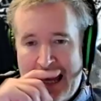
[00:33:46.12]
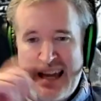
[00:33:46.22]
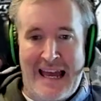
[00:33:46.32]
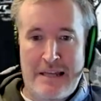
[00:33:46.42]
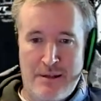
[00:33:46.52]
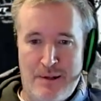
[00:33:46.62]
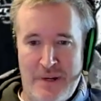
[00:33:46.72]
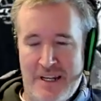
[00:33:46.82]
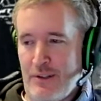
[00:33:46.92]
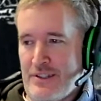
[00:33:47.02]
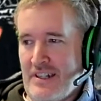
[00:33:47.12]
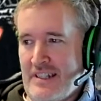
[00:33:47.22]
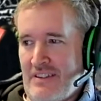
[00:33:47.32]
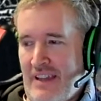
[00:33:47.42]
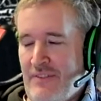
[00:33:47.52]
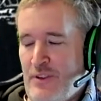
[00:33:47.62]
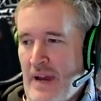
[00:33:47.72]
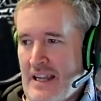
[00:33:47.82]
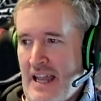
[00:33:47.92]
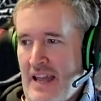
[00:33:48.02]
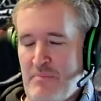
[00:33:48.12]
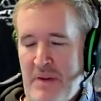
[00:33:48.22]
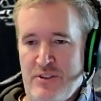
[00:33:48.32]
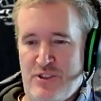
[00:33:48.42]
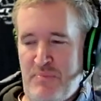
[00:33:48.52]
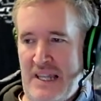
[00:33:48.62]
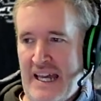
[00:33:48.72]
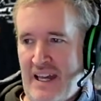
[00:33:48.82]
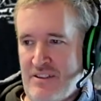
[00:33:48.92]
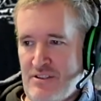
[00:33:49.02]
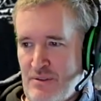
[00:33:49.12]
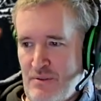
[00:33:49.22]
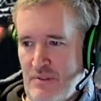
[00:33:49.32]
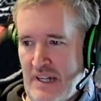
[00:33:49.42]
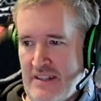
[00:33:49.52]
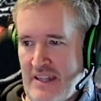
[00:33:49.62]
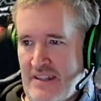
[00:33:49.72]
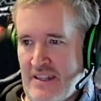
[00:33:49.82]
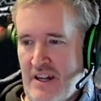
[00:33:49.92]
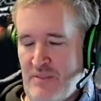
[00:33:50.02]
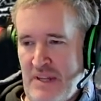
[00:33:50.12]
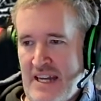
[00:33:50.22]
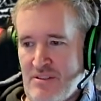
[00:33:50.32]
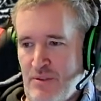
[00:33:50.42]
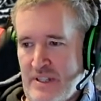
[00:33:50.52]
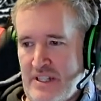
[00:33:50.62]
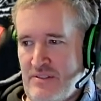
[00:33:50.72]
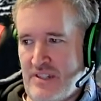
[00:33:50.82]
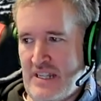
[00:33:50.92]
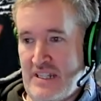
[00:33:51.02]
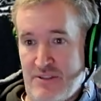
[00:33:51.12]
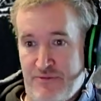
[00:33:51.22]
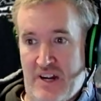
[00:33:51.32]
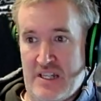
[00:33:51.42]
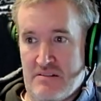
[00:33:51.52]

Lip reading: As a quick alternative, if you have a bunch of players who like they're the kind of players that all they do in D&D is fight,